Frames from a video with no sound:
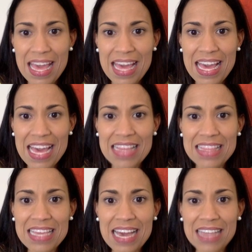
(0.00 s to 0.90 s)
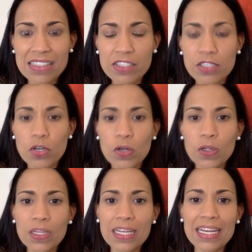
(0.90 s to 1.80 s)
And the
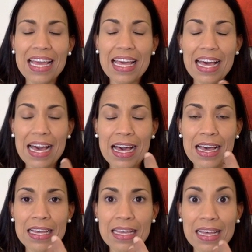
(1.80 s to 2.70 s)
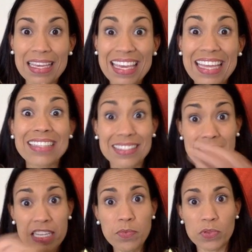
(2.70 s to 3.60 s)
acetylcholine can
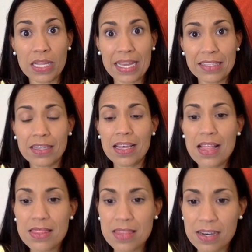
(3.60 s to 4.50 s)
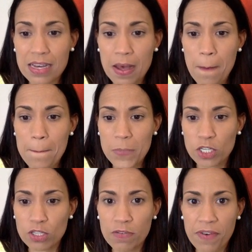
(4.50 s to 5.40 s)
stimulate the
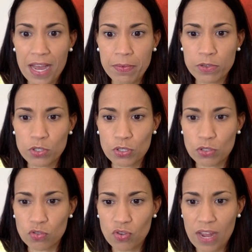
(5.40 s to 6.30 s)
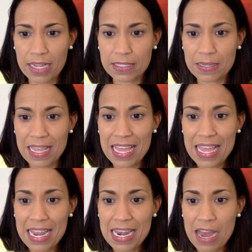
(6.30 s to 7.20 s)
muscle fiber to contract.
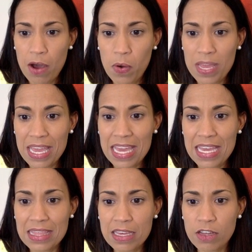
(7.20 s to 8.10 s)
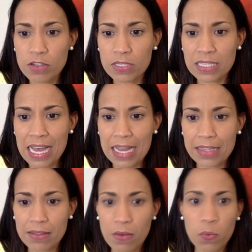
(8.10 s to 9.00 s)
Now, in the other side,
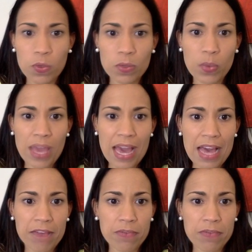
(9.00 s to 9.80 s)
what we have